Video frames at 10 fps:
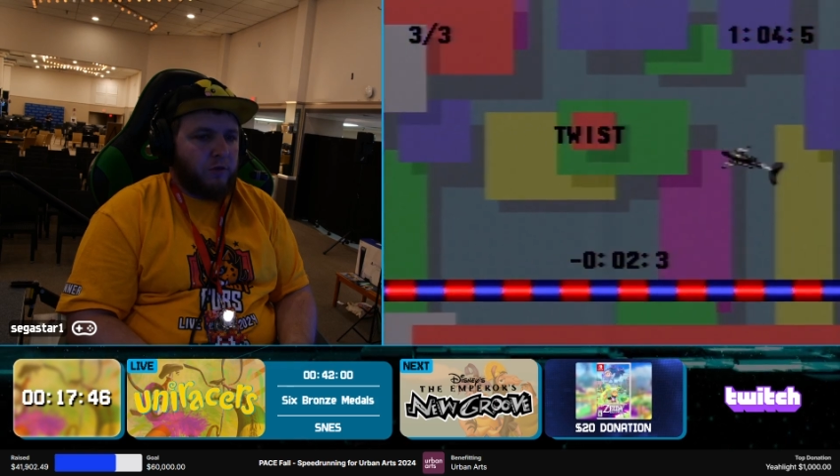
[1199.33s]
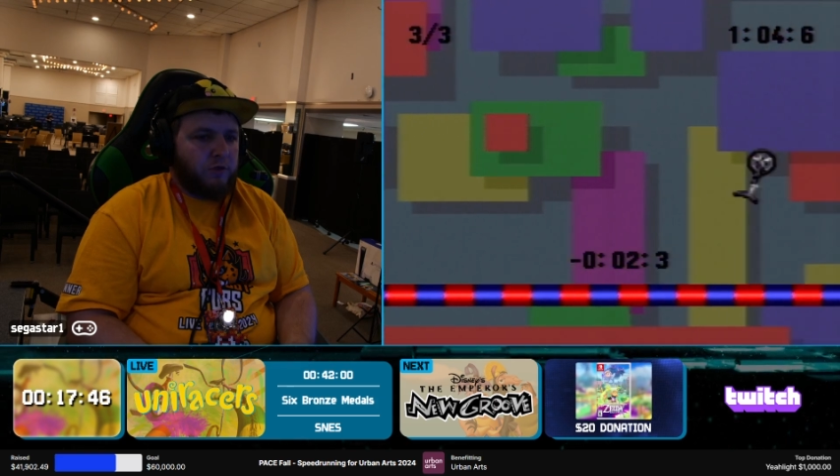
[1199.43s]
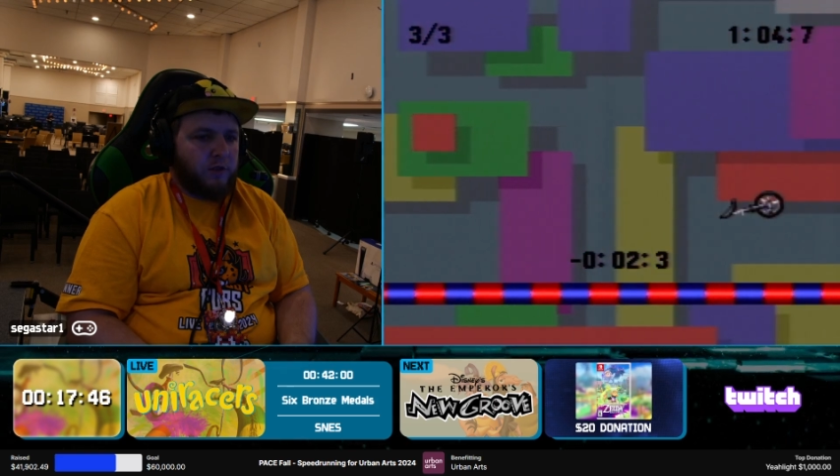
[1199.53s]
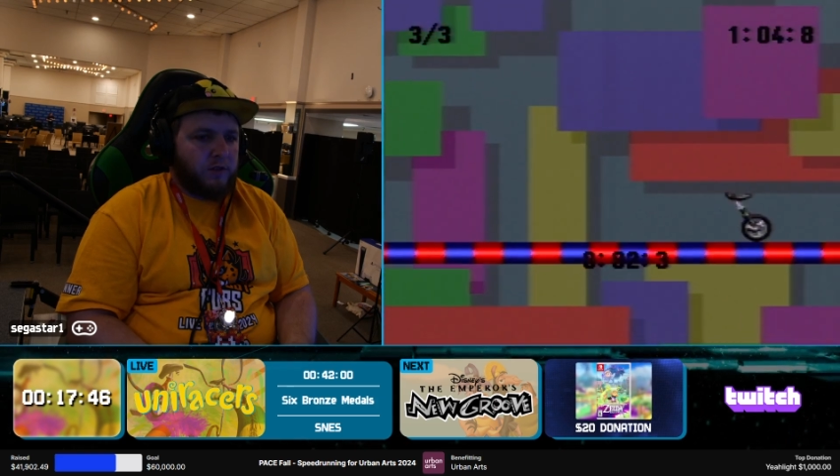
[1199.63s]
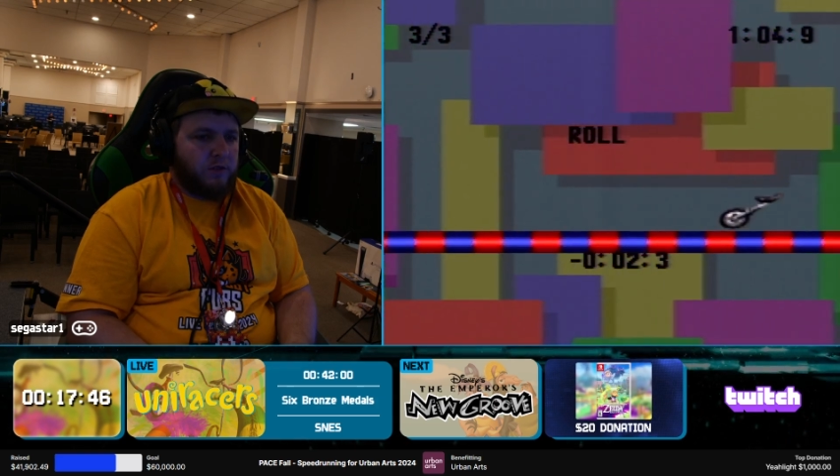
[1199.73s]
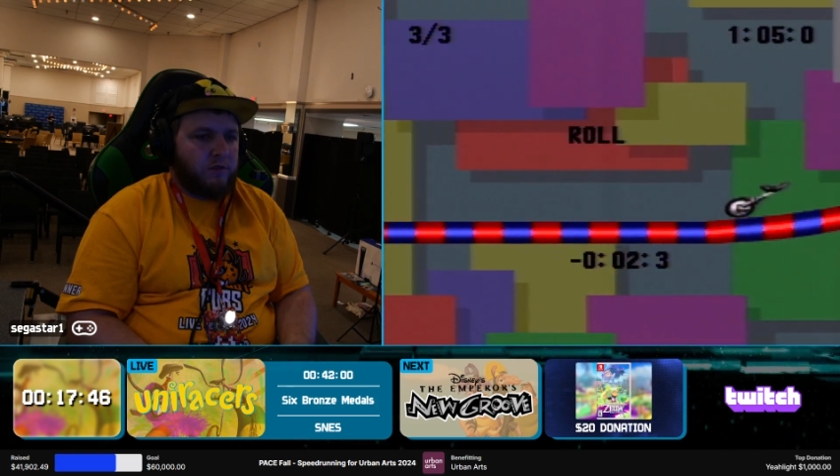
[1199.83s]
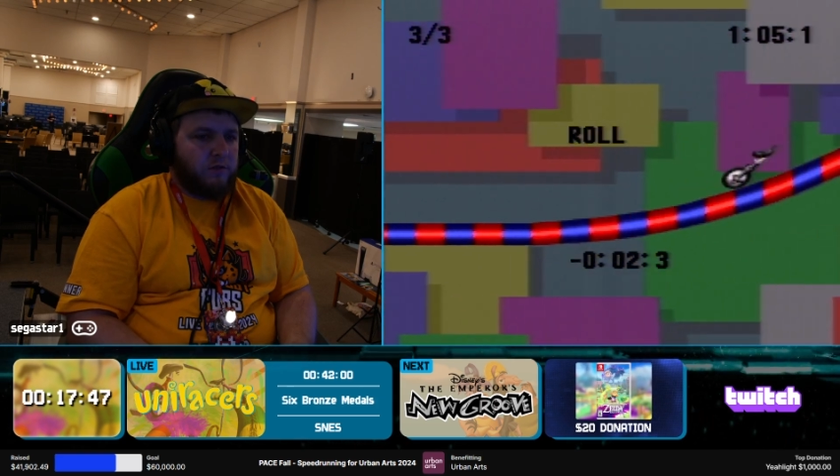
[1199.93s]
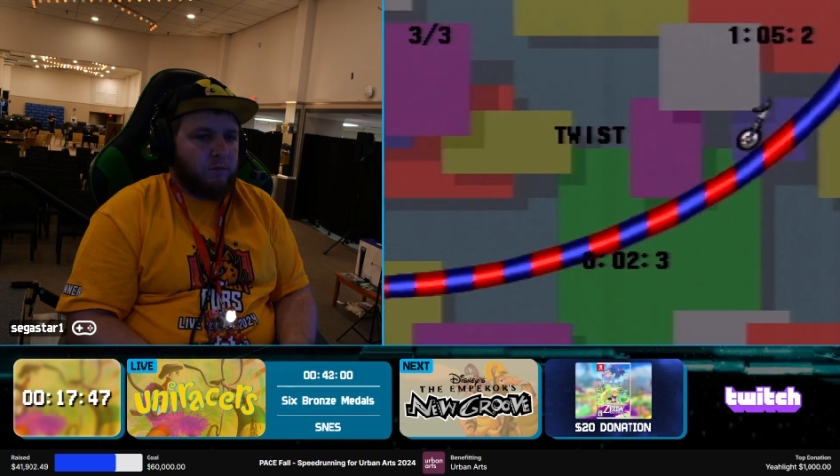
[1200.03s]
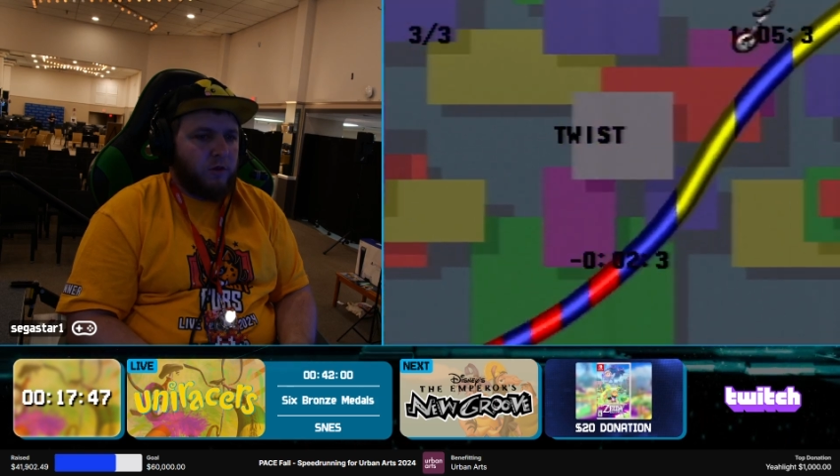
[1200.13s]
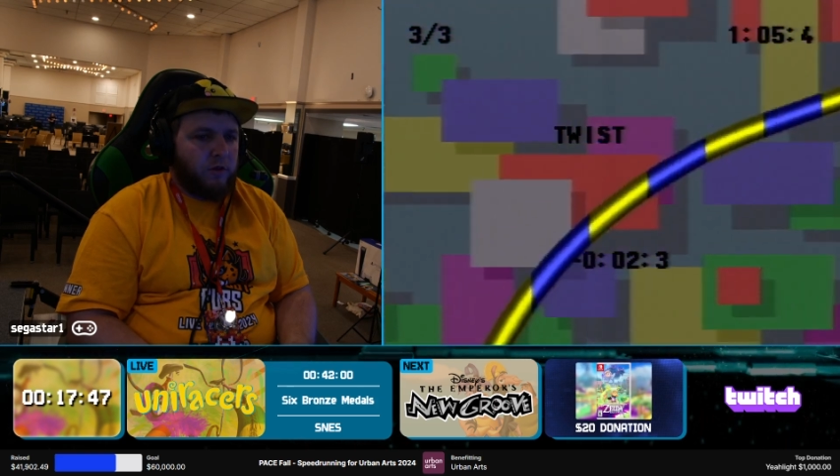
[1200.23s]
tricks
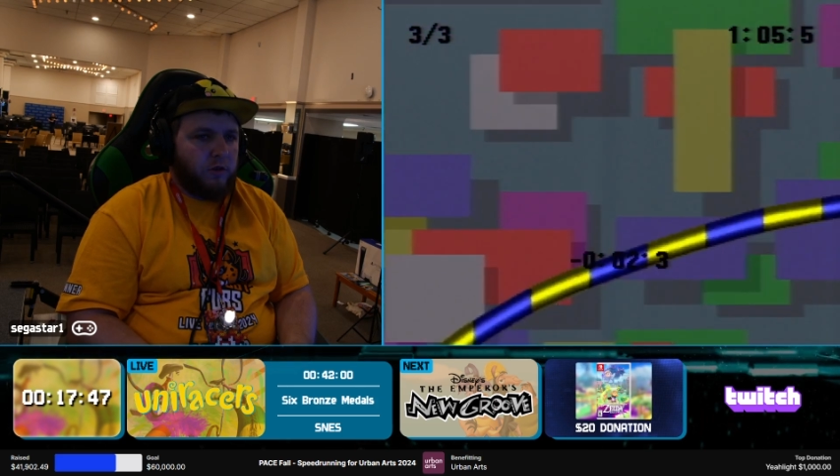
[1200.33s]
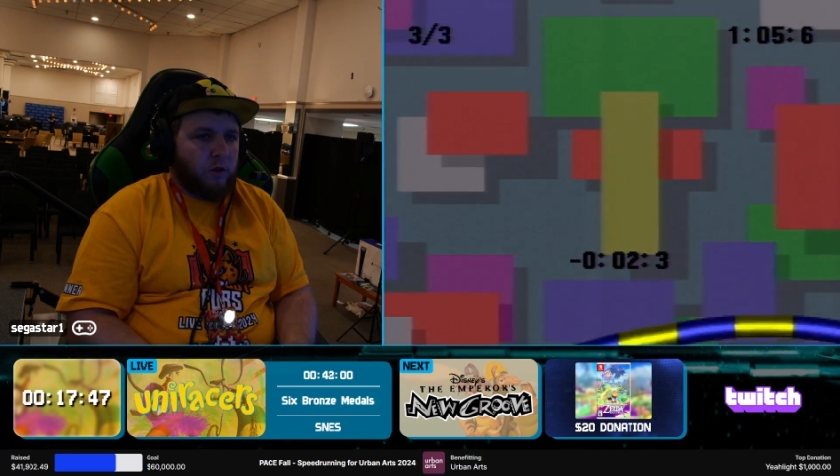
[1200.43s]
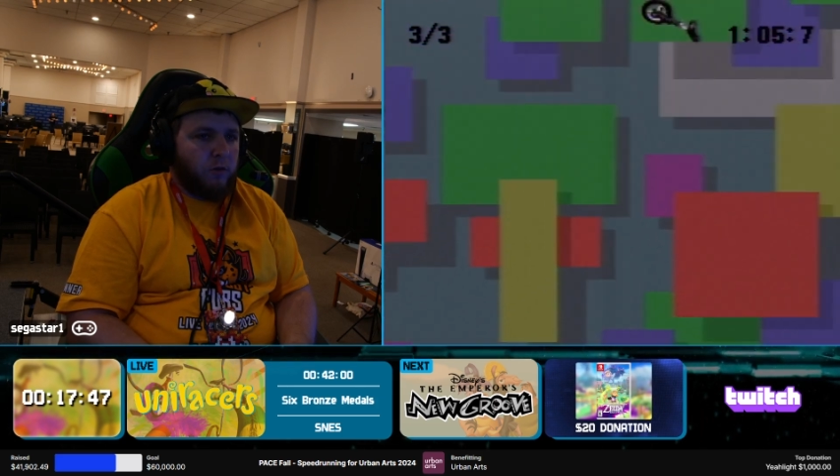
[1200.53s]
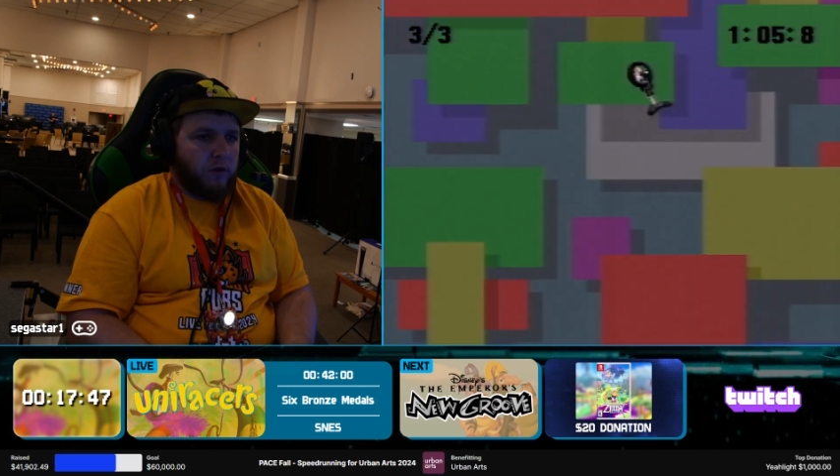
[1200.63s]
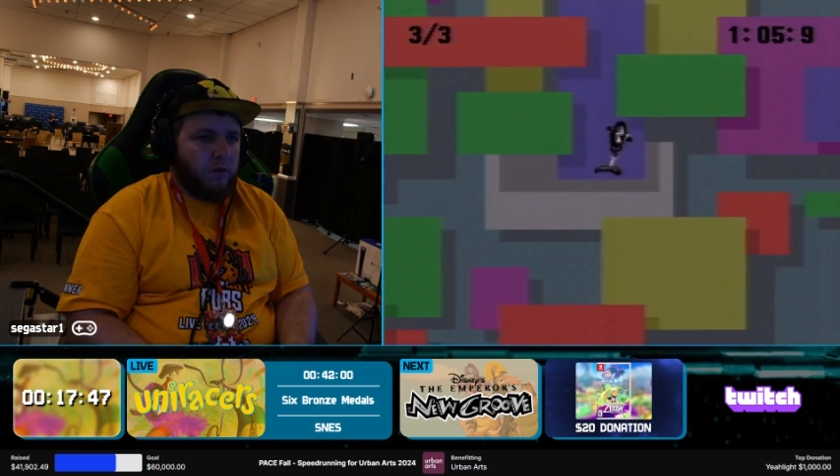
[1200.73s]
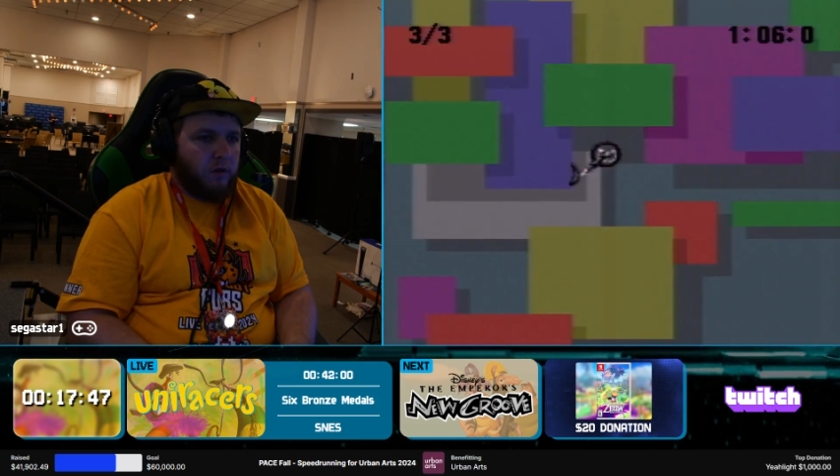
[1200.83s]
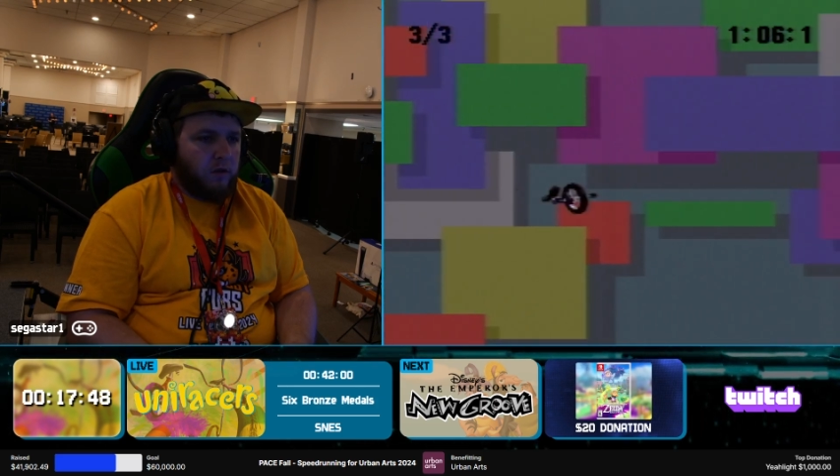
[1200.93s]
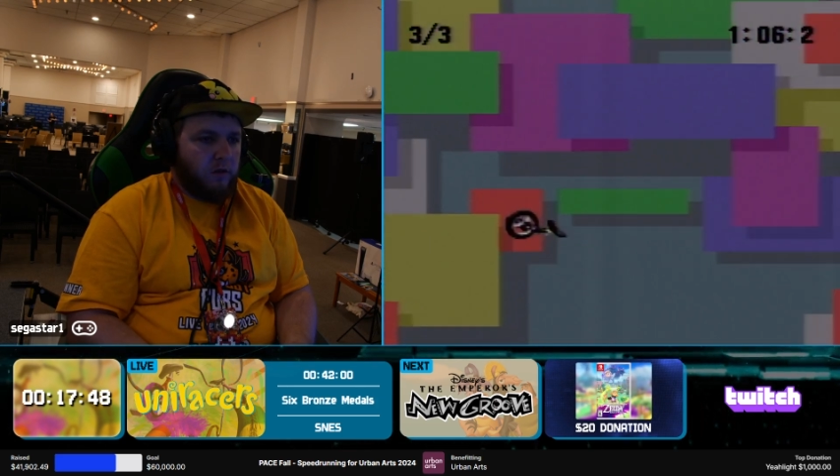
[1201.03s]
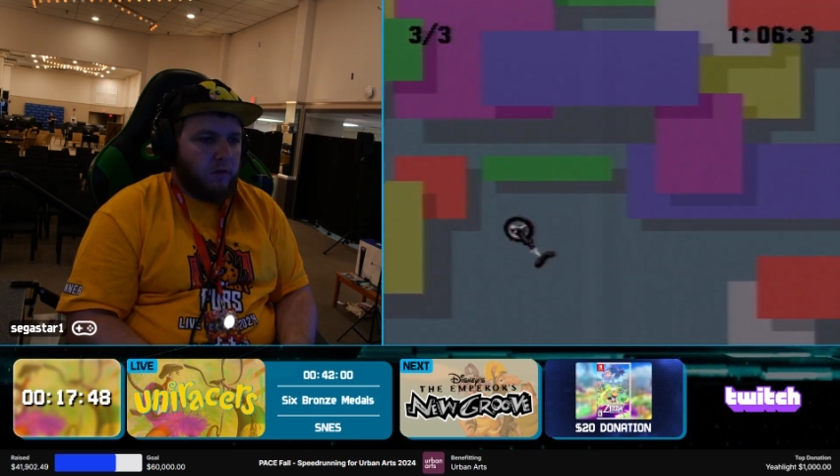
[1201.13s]
while you're going along.